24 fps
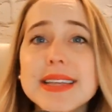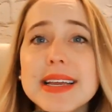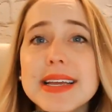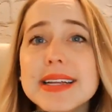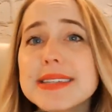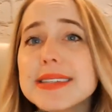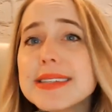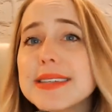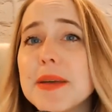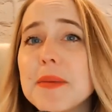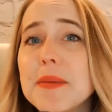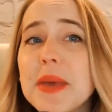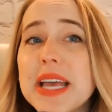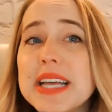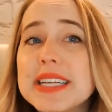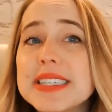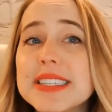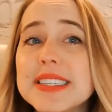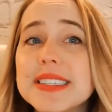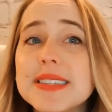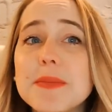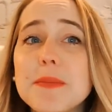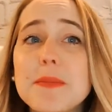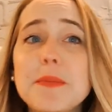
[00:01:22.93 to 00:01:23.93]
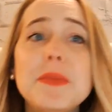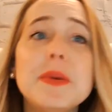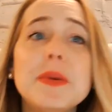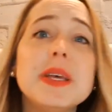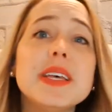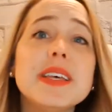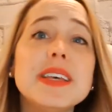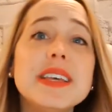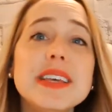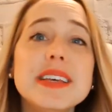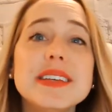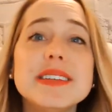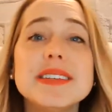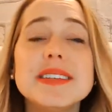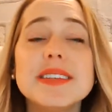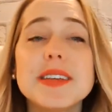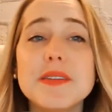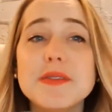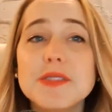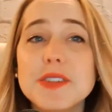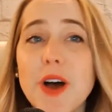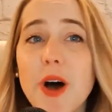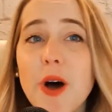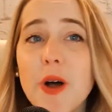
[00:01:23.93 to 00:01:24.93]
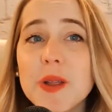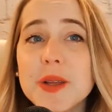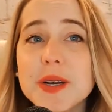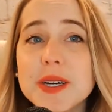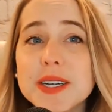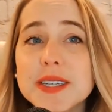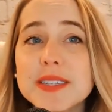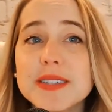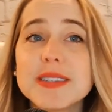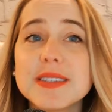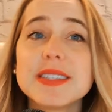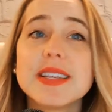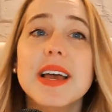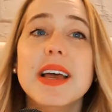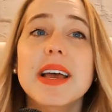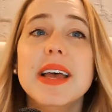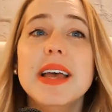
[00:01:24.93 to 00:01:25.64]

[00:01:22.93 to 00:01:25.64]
in some cases billions of dollars